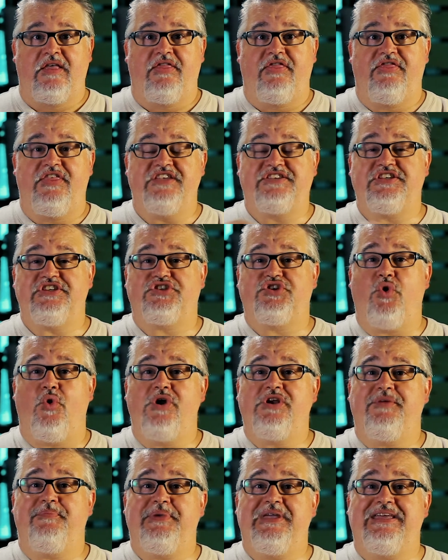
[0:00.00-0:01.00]
This is
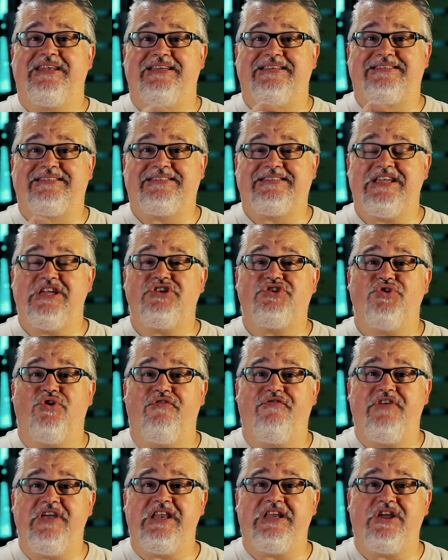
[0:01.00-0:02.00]
going to be an essential
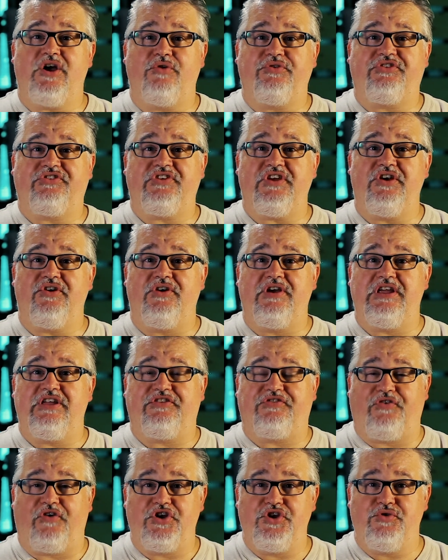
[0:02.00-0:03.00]
video
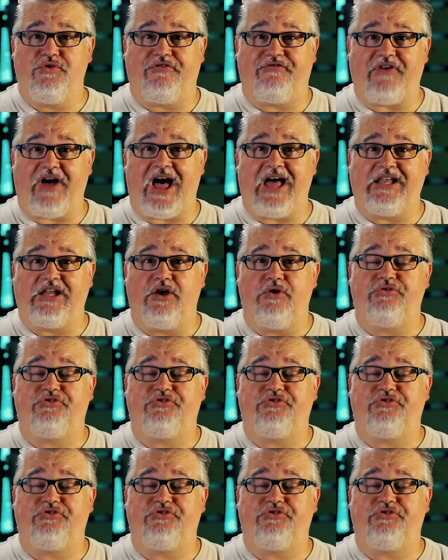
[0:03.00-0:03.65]
series for you to follow,